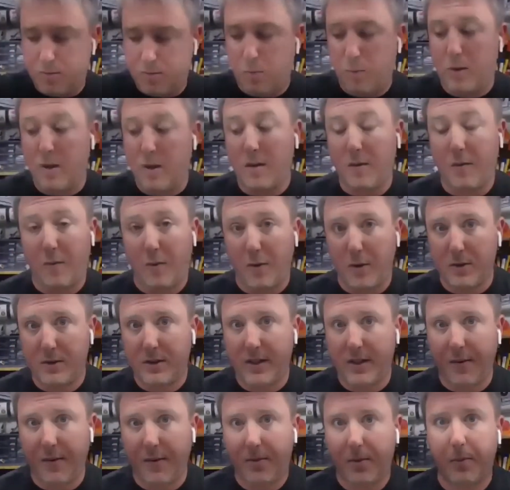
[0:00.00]
it's one of the
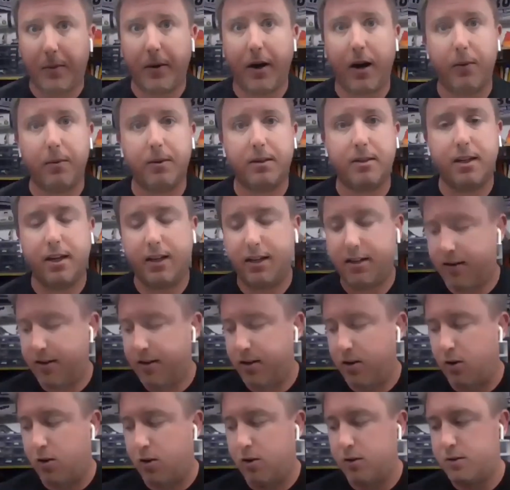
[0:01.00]
first steps, but I would say it's
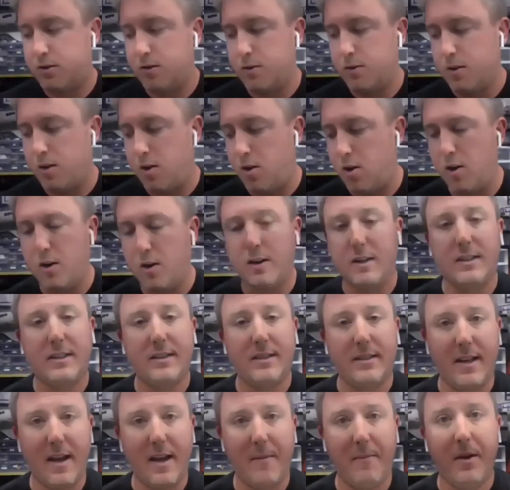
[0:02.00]
the also the hardest
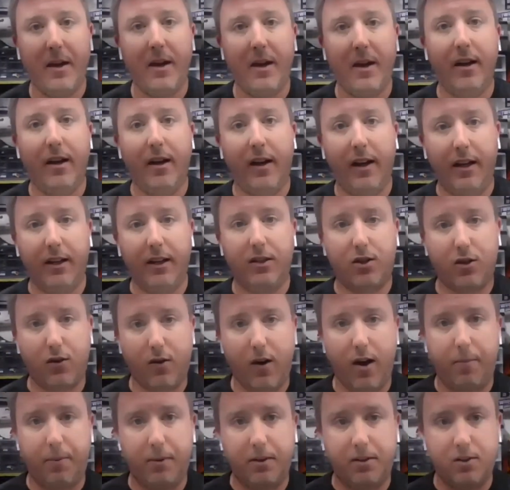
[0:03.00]
step in
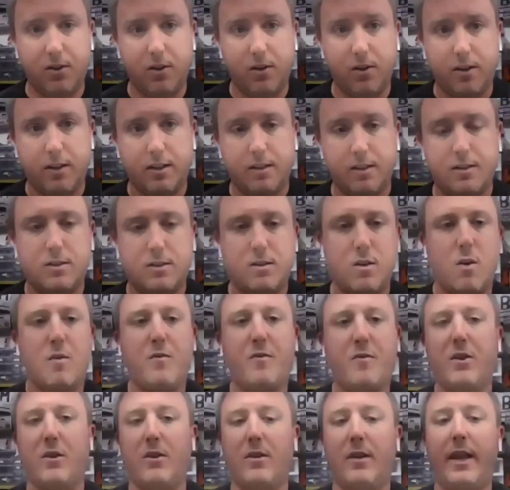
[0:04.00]
scrappy circuits. So
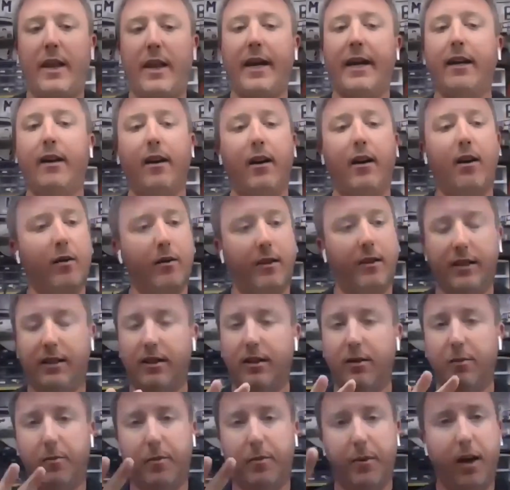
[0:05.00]
if you're like, oh, this
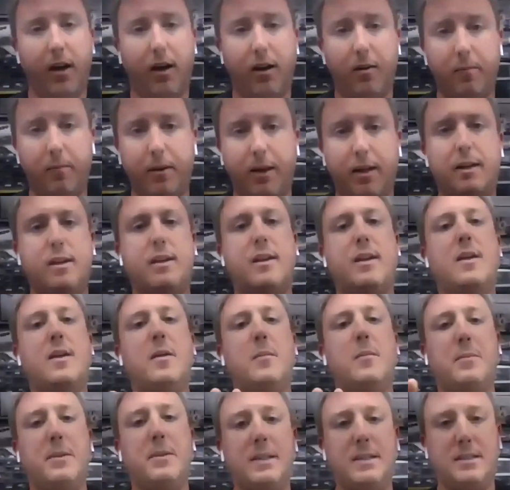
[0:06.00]
is beyond me,
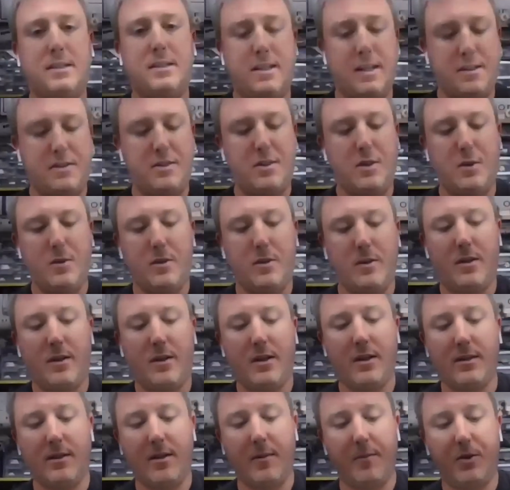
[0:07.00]
please stay tuned
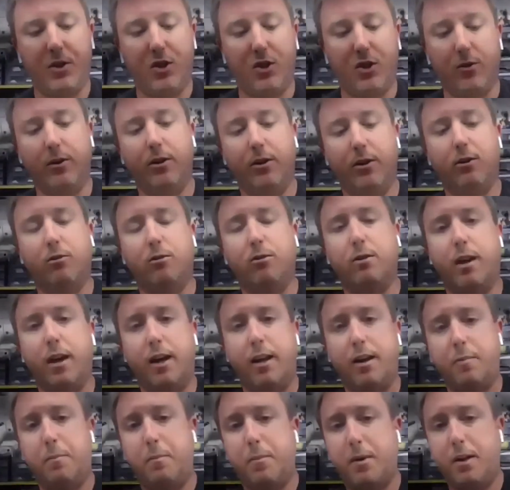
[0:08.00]
because I'm sure you'll
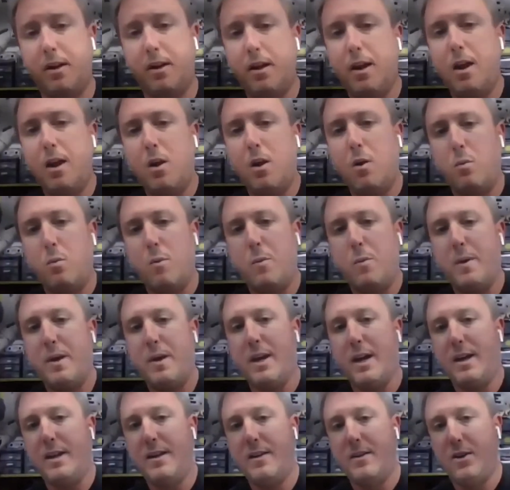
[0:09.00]
get it. But what we
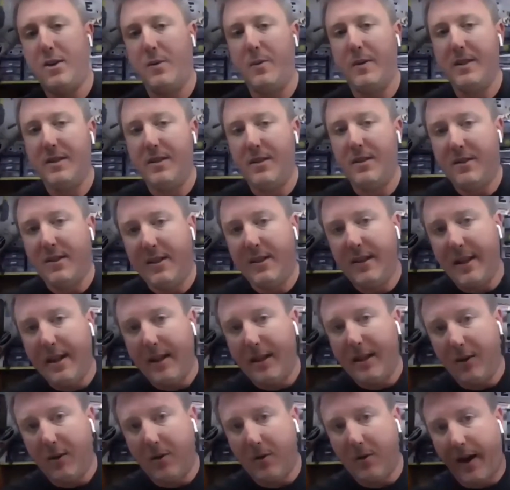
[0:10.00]
got to do is you see
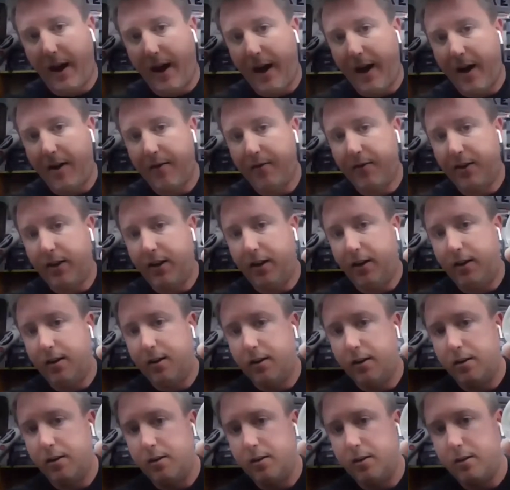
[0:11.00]
that little cavity,
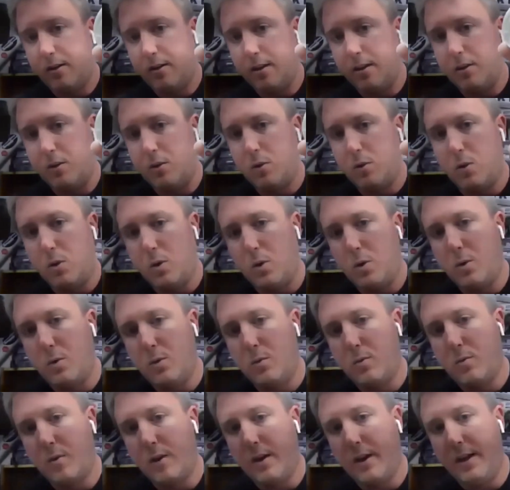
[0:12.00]
the little
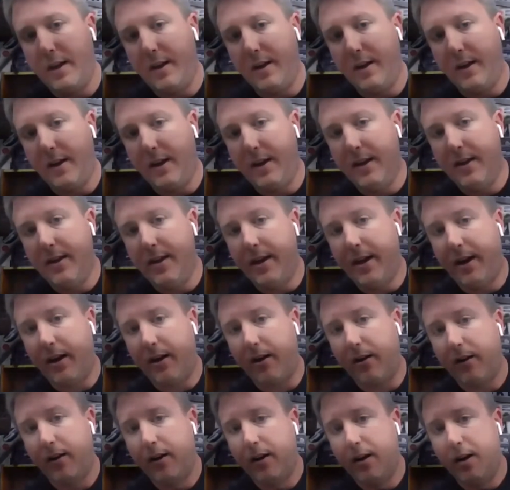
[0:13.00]
hole right in
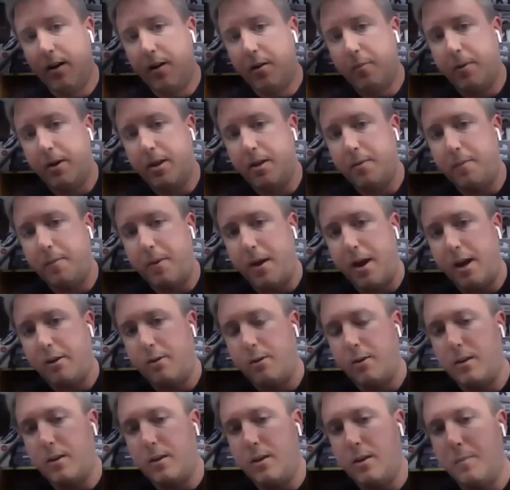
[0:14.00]
there by the
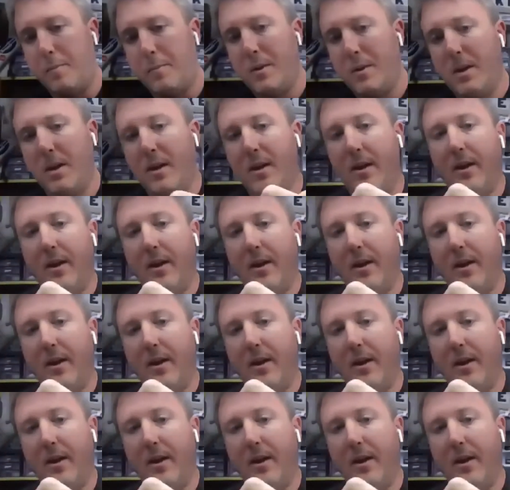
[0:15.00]
battery clip.